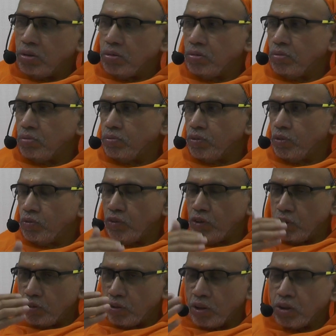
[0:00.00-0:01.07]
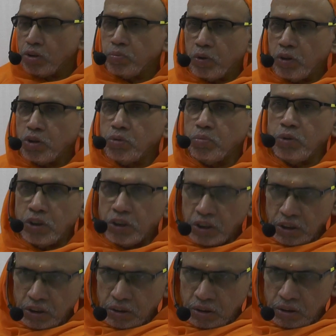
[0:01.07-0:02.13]
you fulfill your
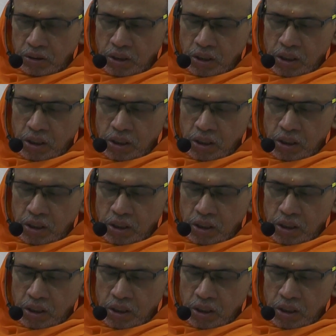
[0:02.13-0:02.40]
responsibilities,